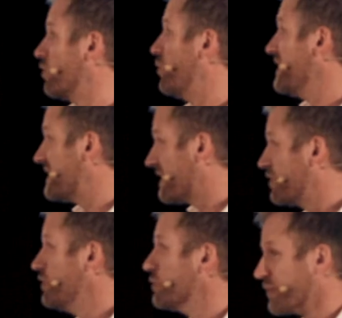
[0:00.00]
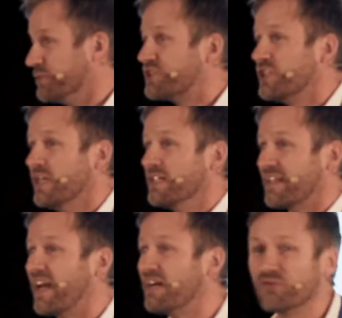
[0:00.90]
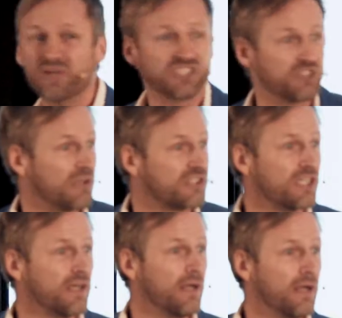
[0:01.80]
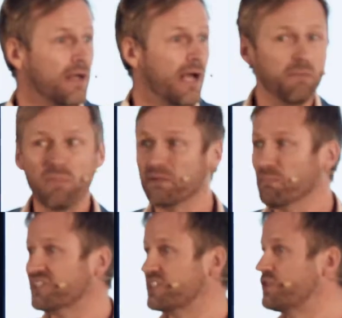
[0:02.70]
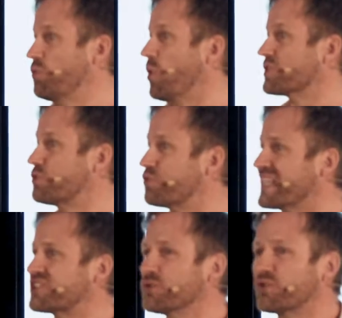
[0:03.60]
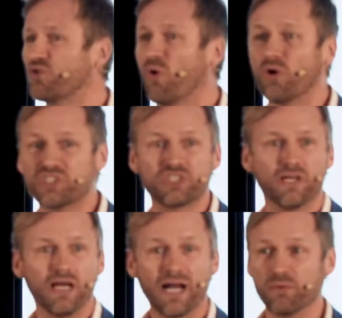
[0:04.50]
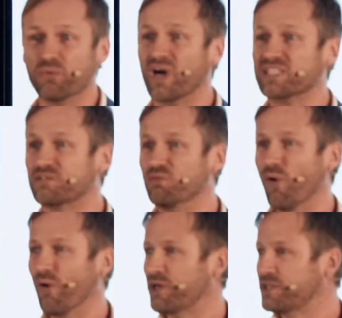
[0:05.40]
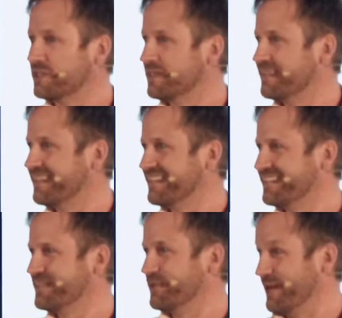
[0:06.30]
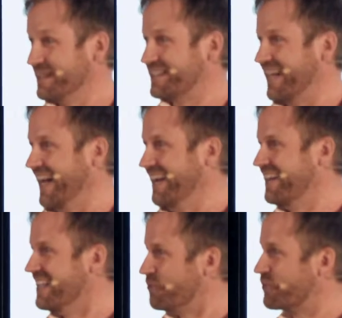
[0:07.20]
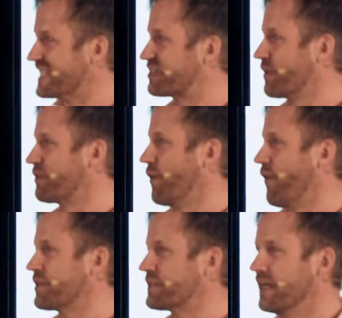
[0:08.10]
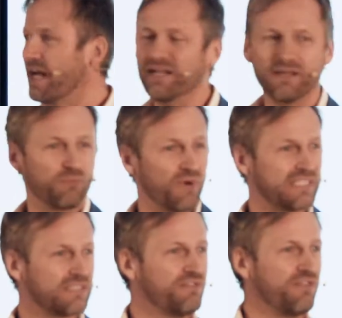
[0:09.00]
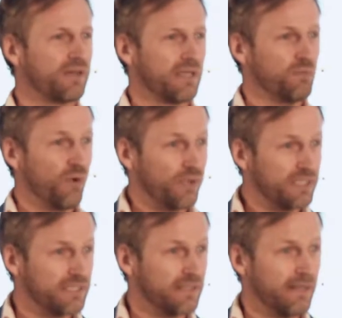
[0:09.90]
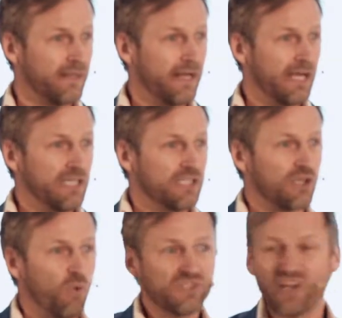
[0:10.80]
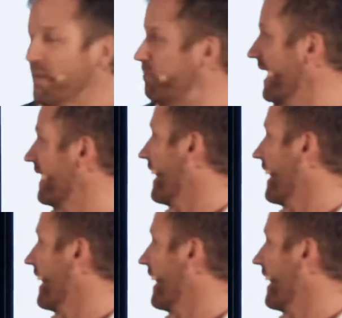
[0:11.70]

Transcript: to visit gurus that have wrestled. And my message was, wrestle talks and the rest walks. Do you understand? Wrestle talks and the rest fucking walks. So what happened